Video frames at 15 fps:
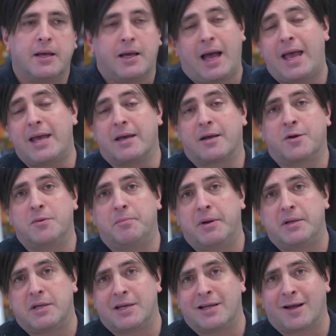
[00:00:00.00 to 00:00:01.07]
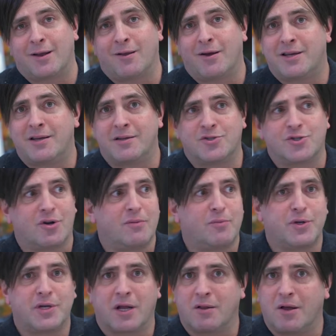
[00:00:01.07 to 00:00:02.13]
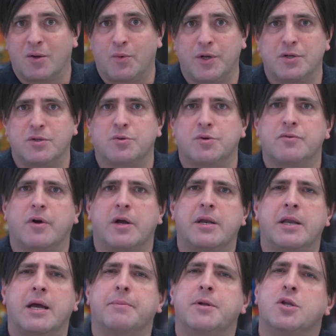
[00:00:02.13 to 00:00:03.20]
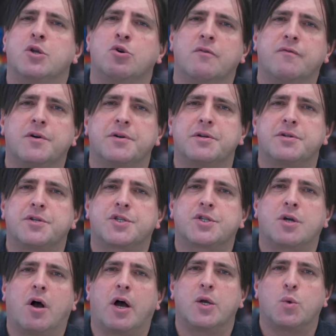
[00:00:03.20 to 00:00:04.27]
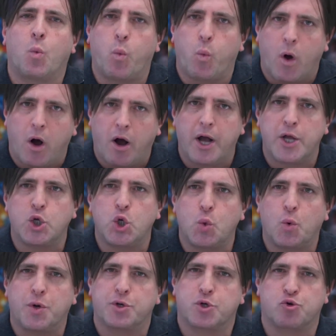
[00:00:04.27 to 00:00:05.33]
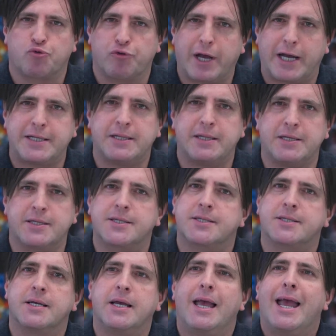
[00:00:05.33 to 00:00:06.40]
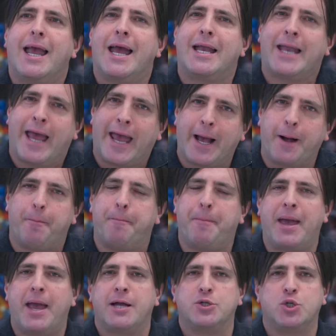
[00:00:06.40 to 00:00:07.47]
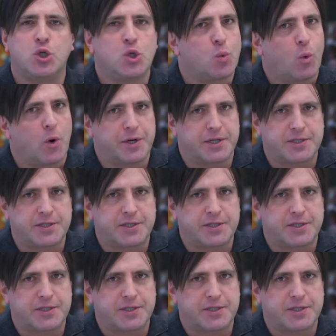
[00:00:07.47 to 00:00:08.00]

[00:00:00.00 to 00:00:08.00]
Hey, it could be that you don't like your job, or you don't like what you're doing right now, but you've got to decide why you want to create this and how bad do you want